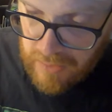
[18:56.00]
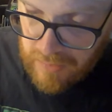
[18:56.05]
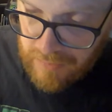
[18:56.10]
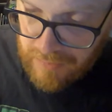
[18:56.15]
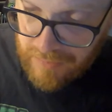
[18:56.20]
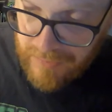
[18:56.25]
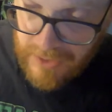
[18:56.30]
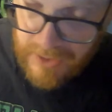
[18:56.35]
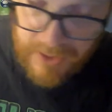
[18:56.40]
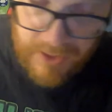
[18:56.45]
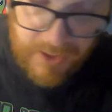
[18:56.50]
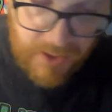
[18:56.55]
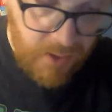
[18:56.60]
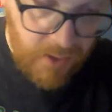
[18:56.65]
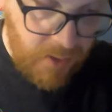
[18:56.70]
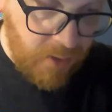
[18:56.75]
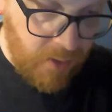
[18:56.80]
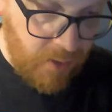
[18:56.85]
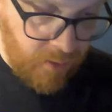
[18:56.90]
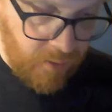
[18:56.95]
B
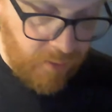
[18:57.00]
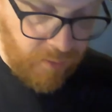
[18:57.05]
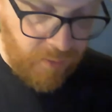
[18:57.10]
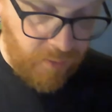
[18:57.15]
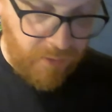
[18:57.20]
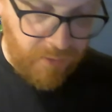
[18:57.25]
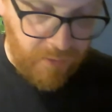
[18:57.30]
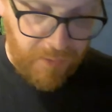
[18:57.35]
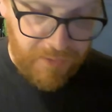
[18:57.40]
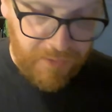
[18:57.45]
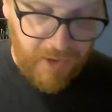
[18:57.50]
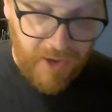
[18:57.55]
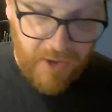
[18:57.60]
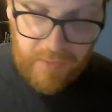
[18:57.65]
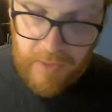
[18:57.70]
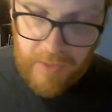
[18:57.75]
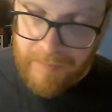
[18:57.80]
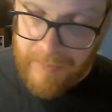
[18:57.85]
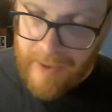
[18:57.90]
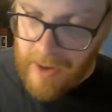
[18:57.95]
through to, what was the last
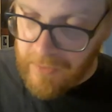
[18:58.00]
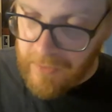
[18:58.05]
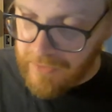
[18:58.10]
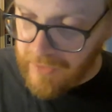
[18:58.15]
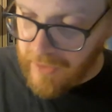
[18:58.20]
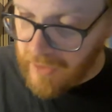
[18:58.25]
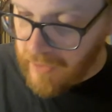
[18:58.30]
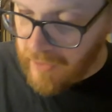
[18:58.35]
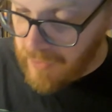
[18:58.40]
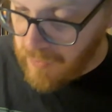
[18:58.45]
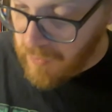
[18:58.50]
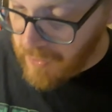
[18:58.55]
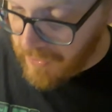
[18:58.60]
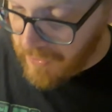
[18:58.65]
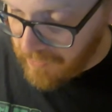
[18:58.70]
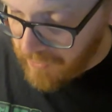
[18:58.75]
word? Balsa, like the woods,